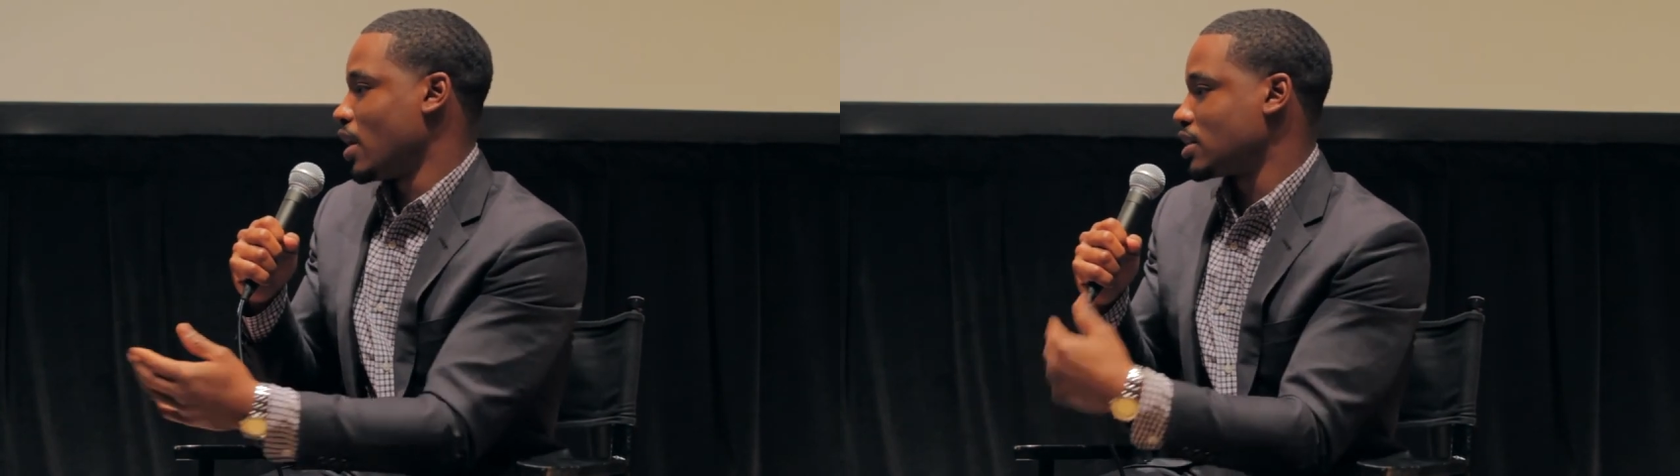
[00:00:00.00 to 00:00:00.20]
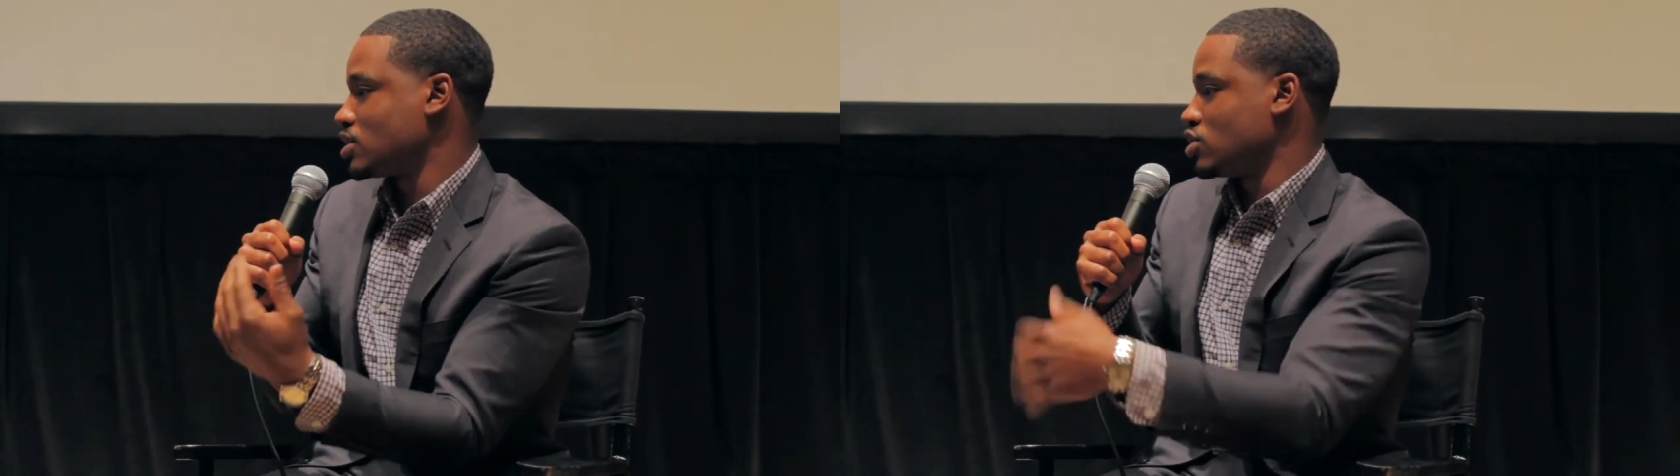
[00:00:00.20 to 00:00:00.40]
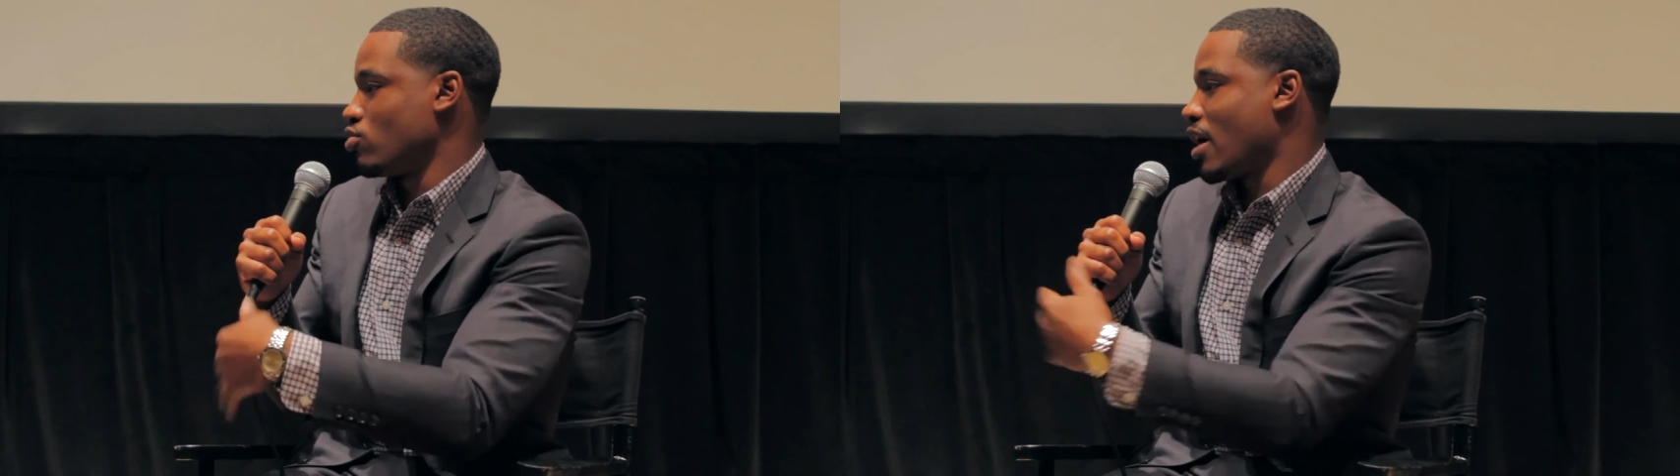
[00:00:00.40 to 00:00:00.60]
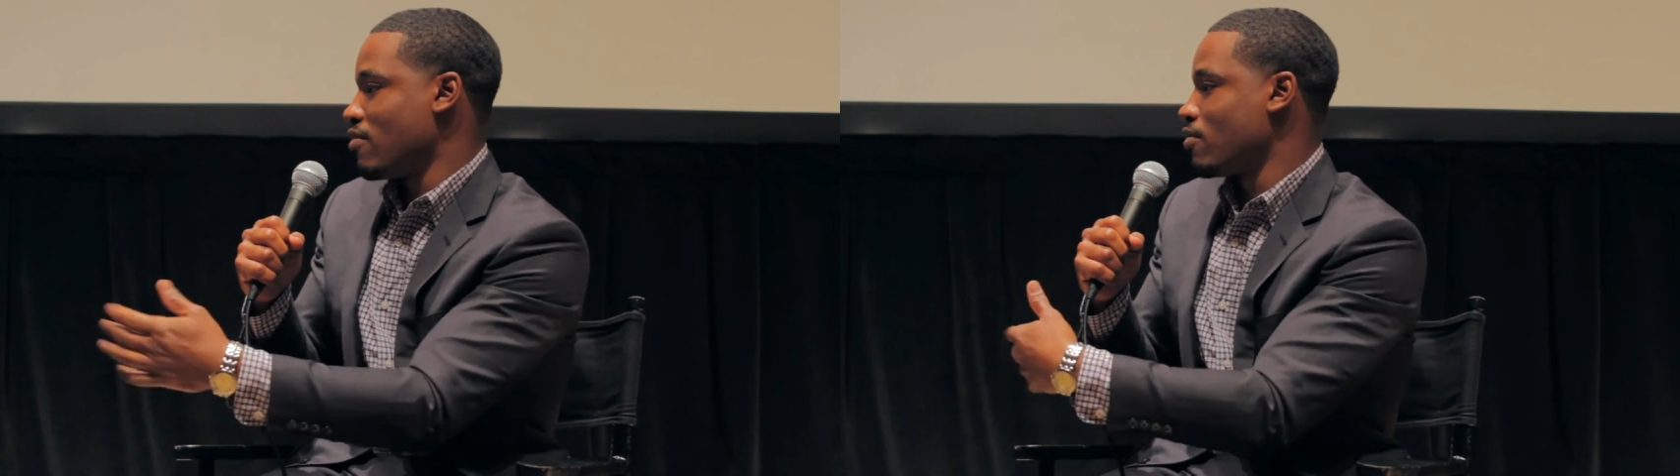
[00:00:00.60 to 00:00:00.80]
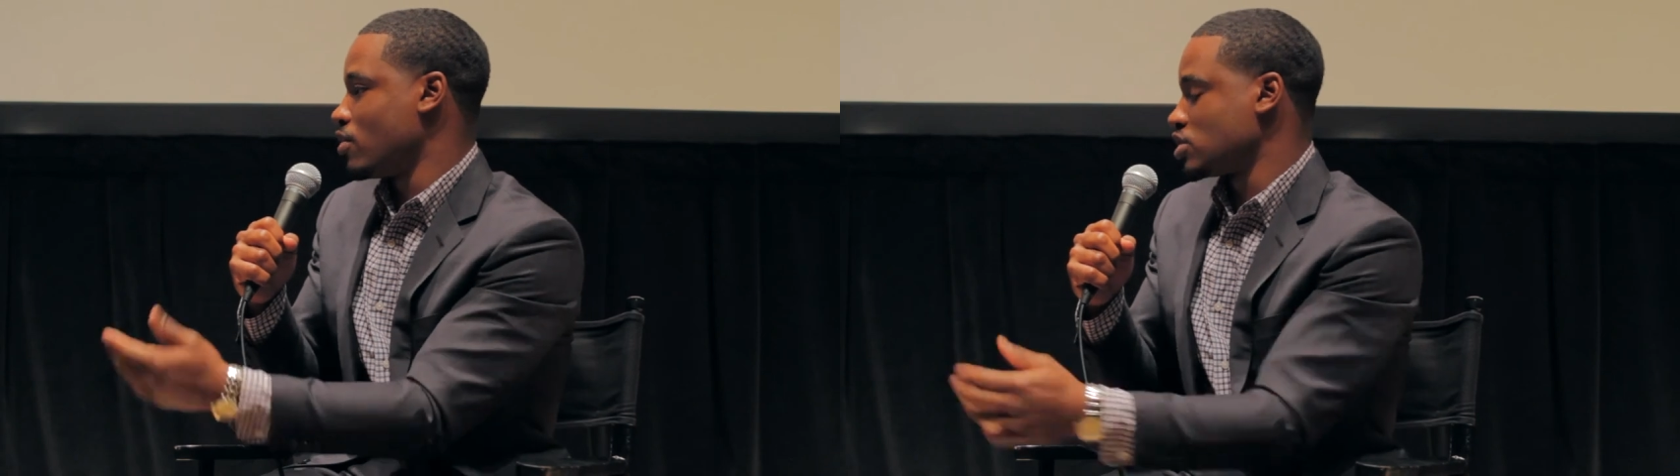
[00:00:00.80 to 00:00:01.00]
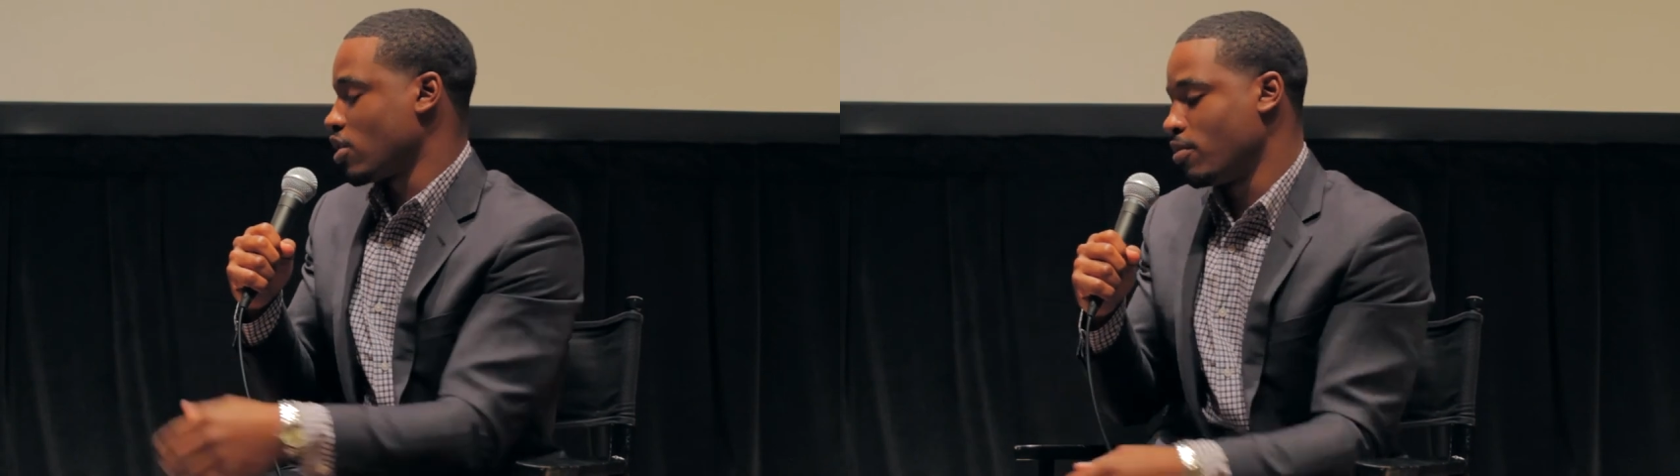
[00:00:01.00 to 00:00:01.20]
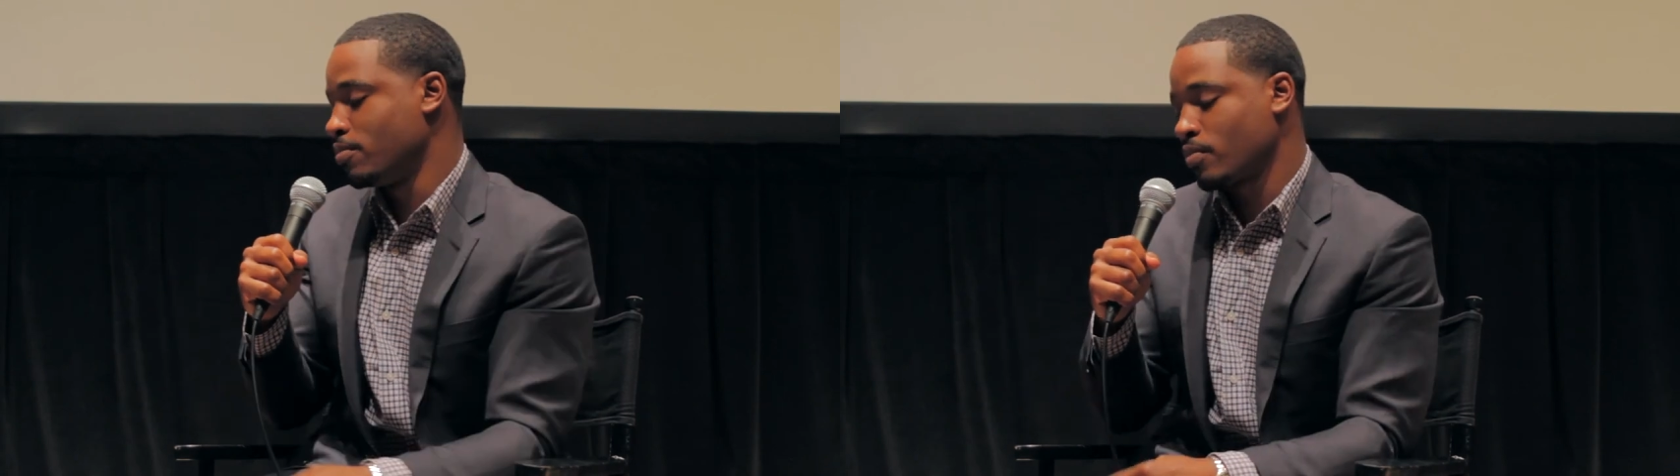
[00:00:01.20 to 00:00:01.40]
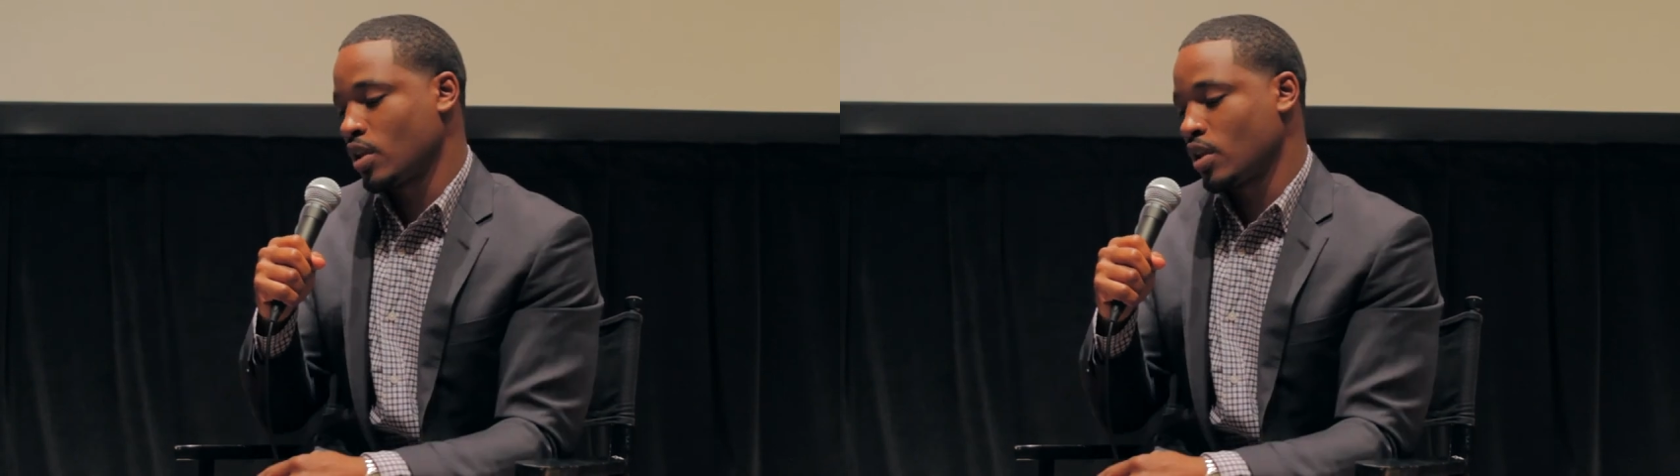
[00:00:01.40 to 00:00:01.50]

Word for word: Like it's this rave in Frisco,